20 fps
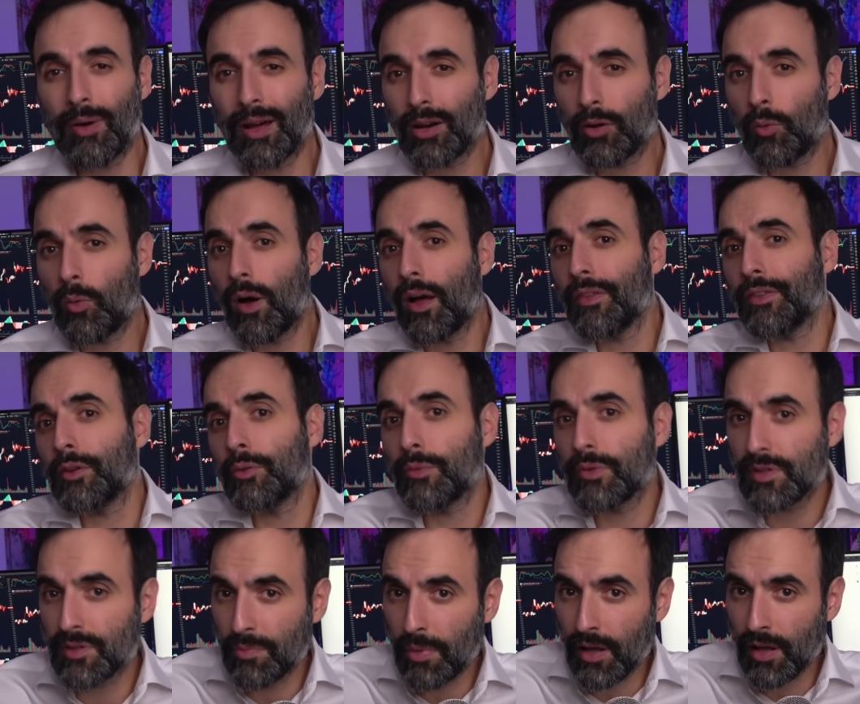I don't want the
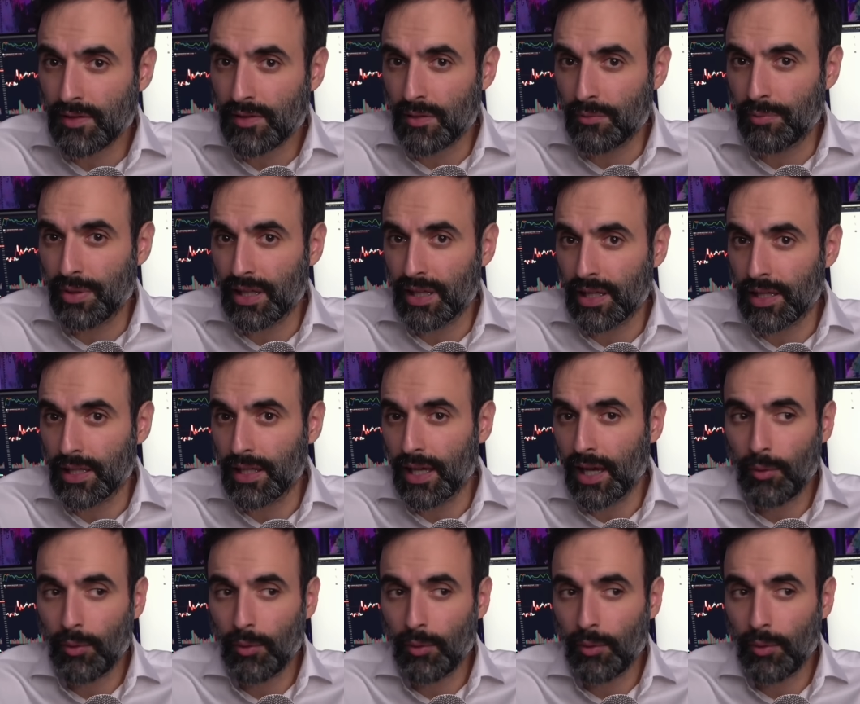responsibility.